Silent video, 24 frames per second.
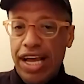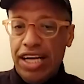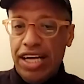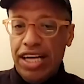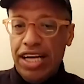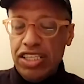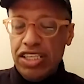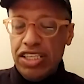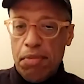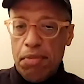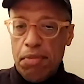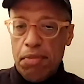No,
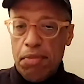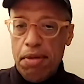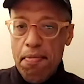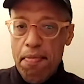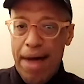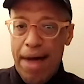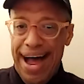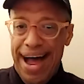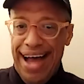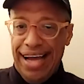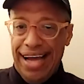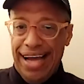it is
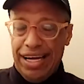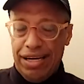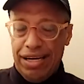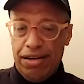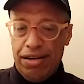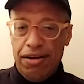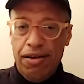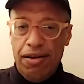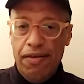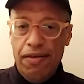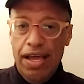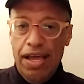optional.
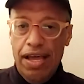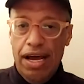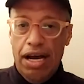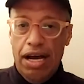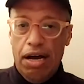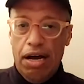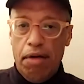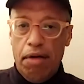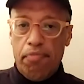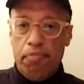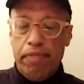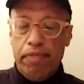
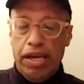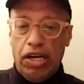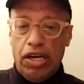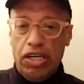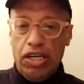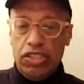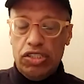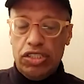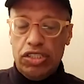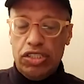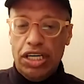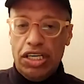
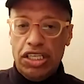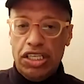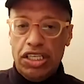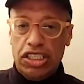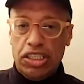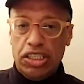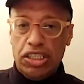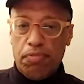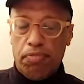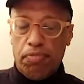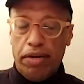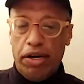Communication is not
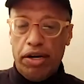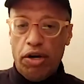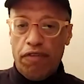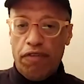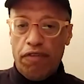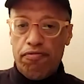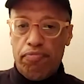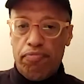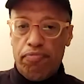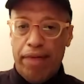optional,